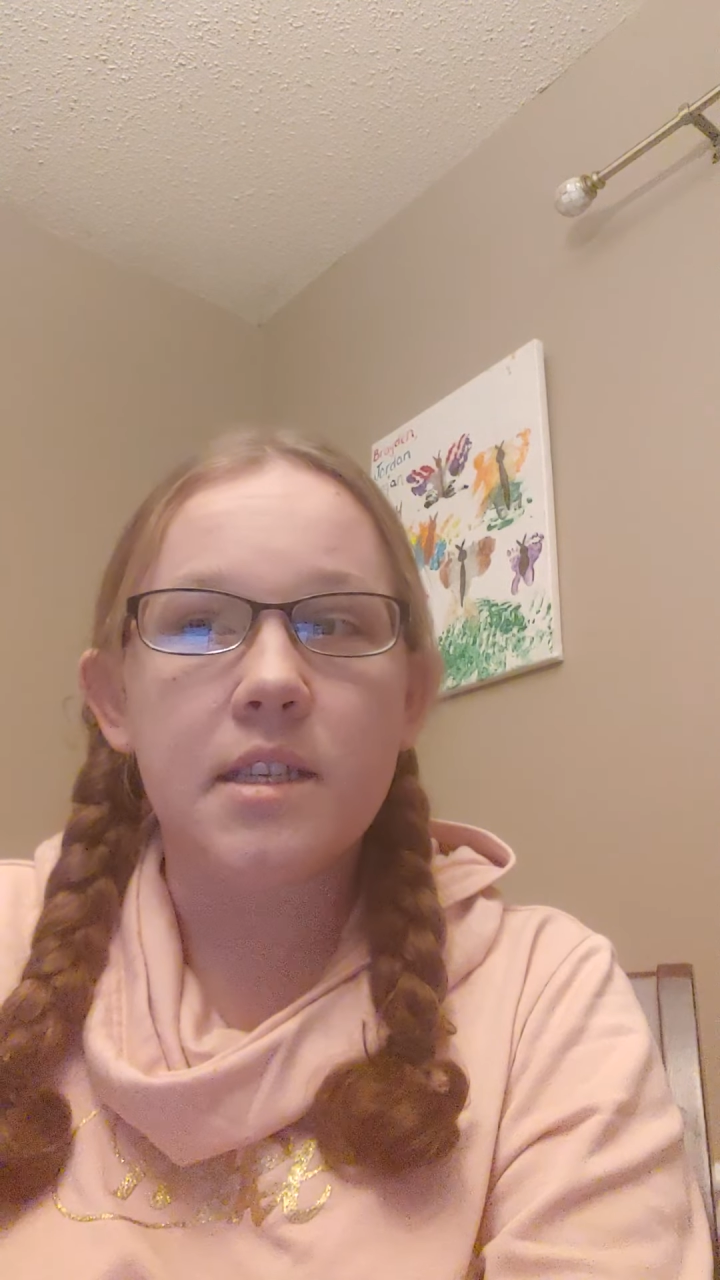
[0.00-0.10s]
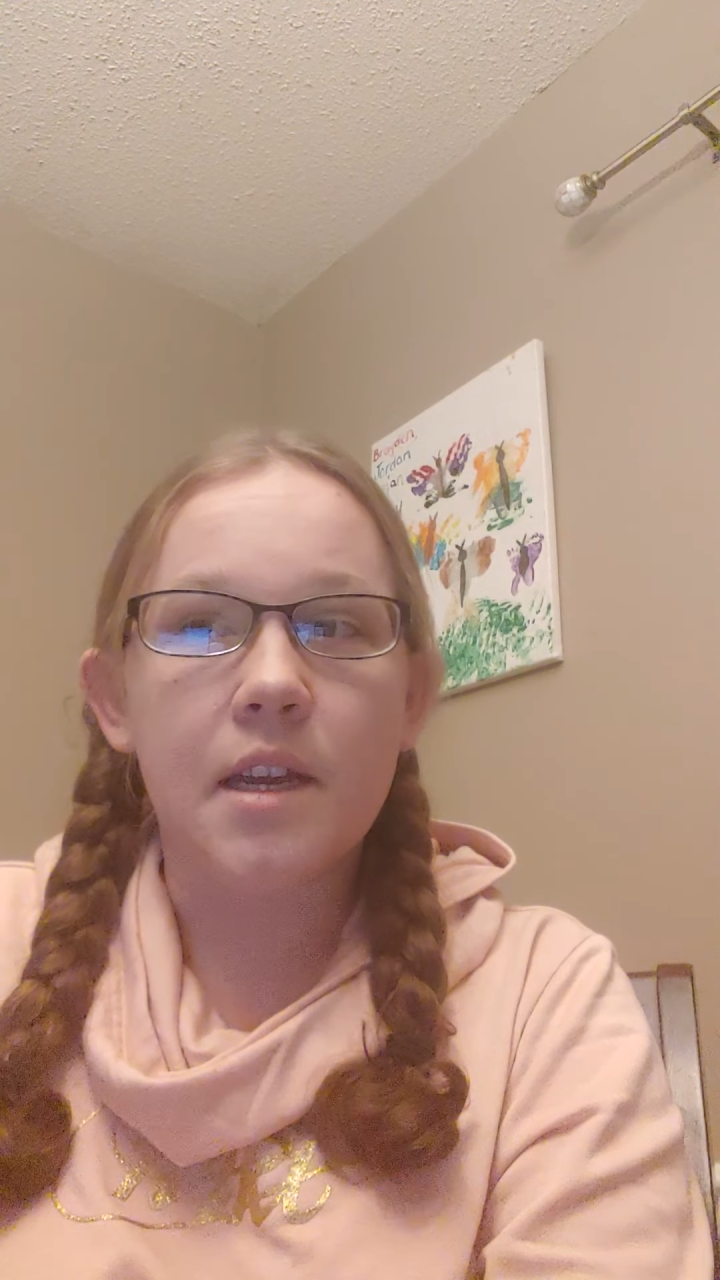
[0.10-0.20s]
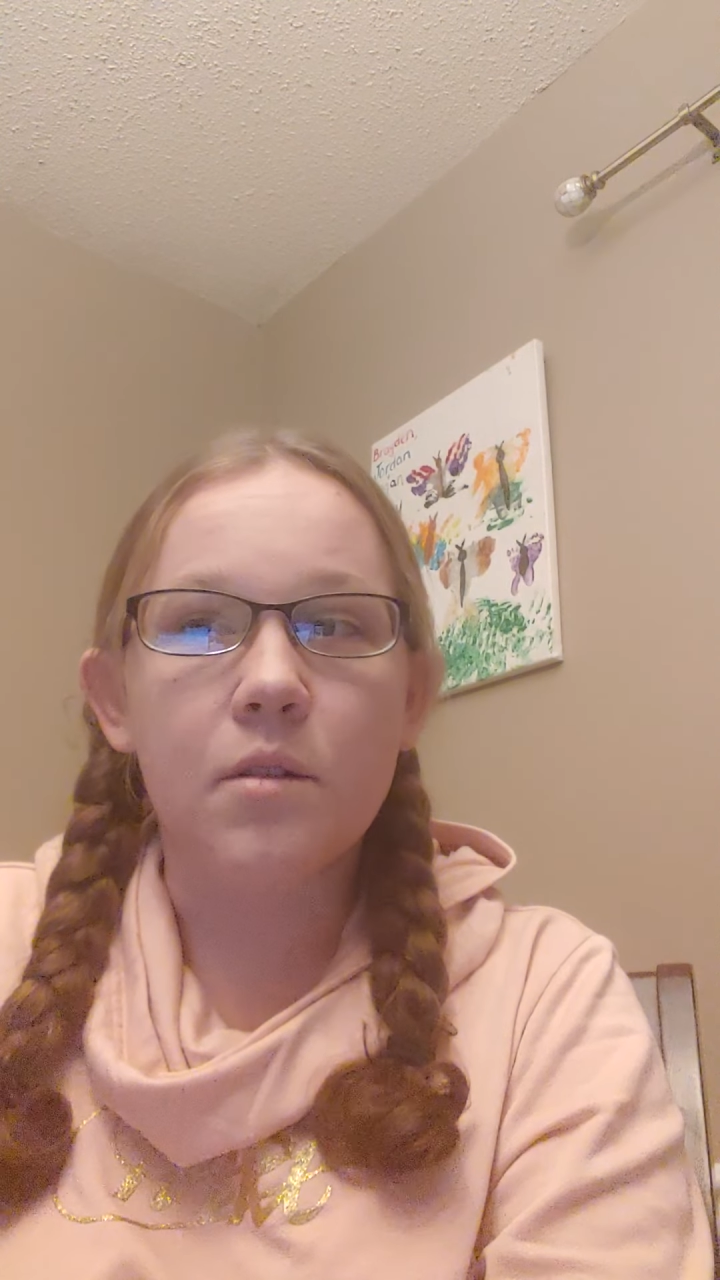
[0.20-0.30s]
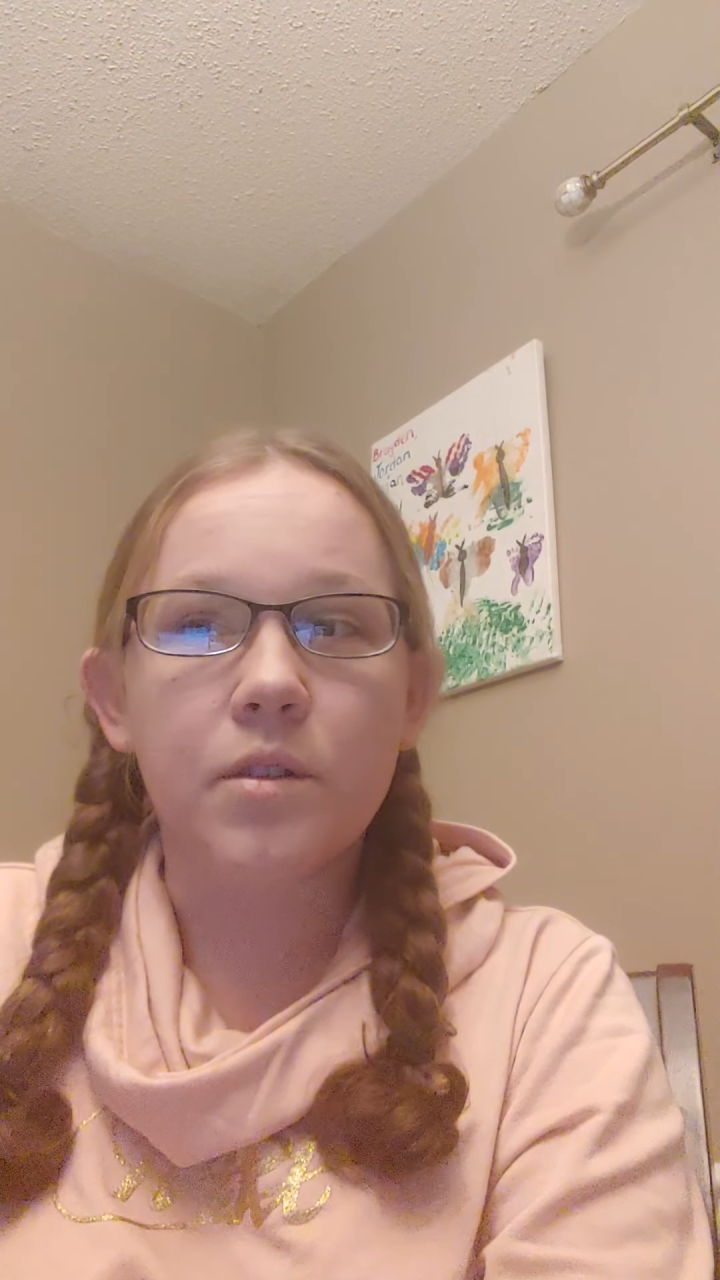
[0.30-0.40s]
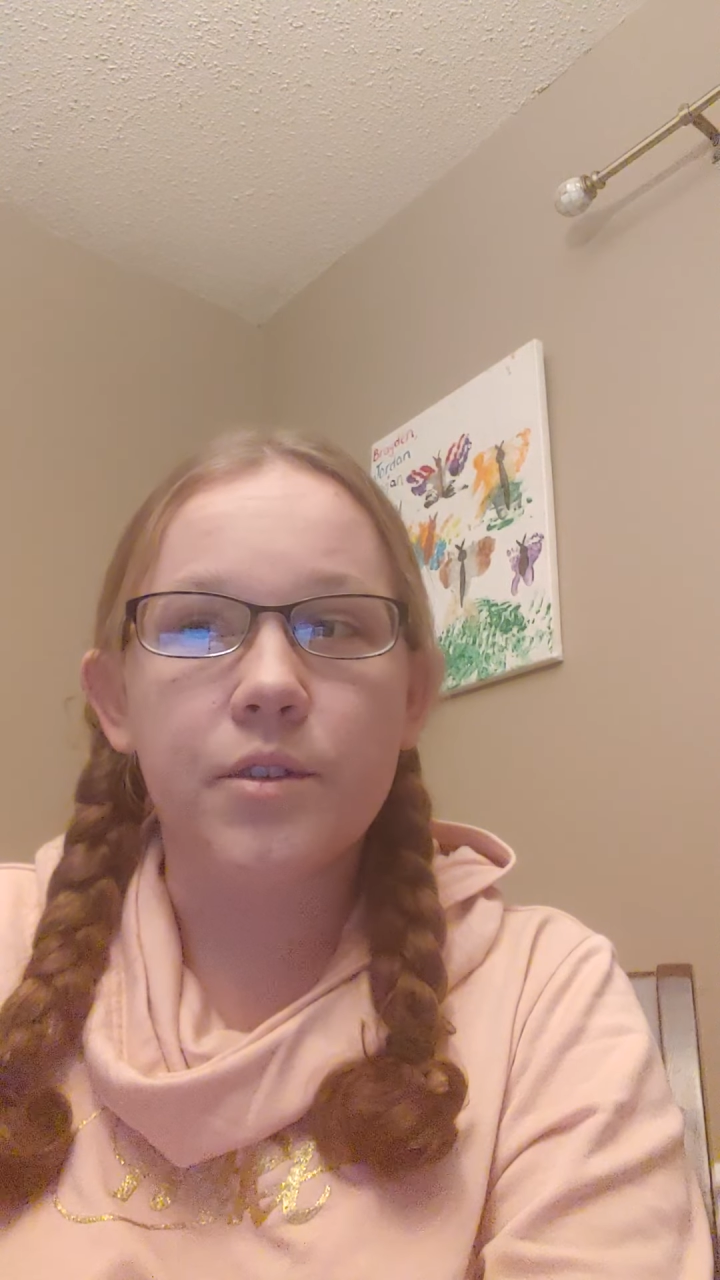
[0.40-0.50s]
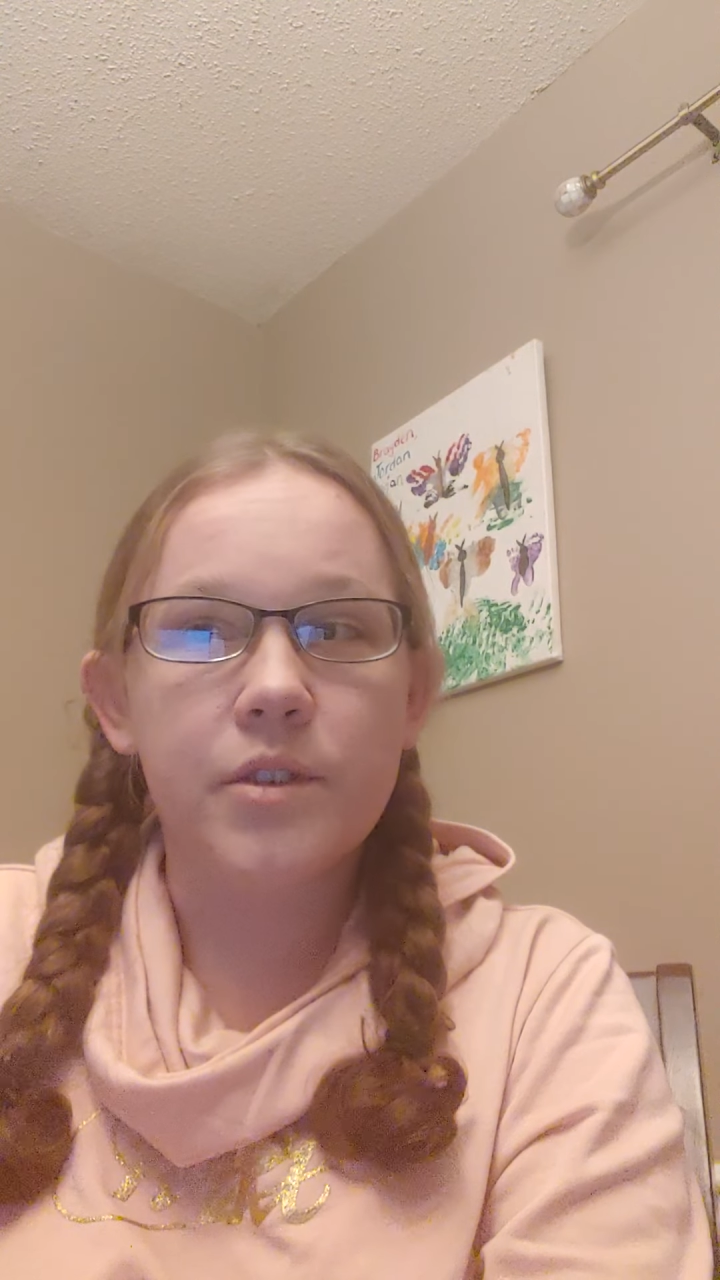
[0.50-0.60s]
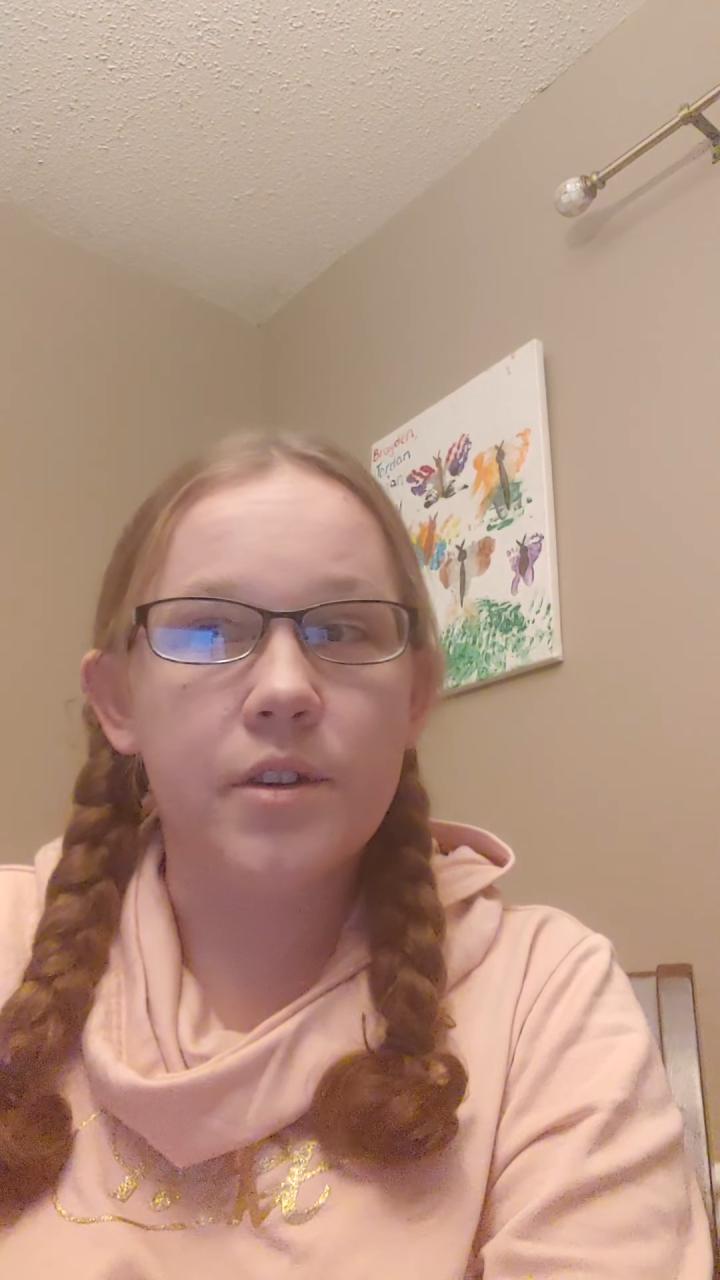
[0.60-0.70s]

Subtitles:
stakeholders